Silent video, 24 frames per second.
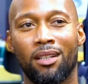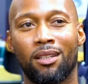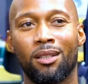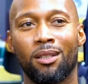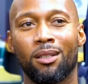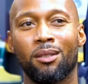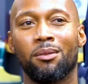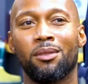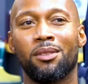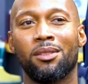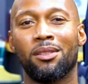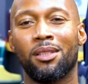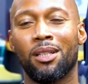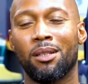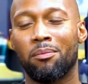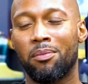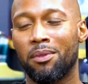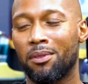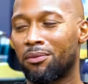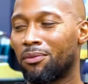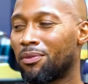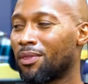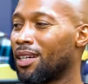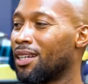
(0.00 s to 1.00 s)
courage up
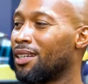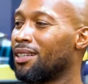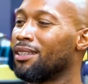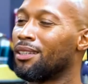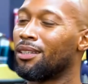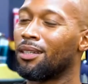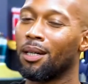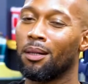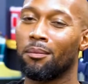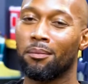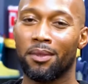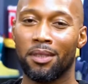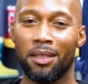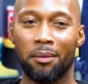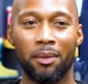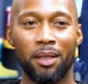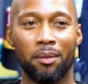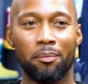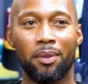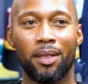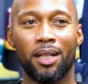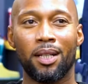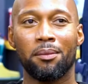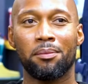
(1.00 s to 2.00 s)
and finally come to my
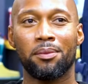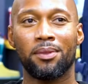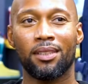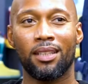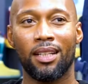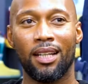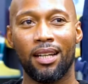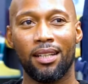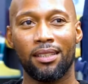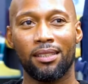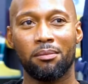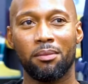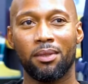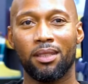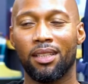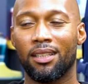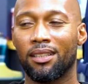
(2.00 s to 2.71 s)
pops and ask him,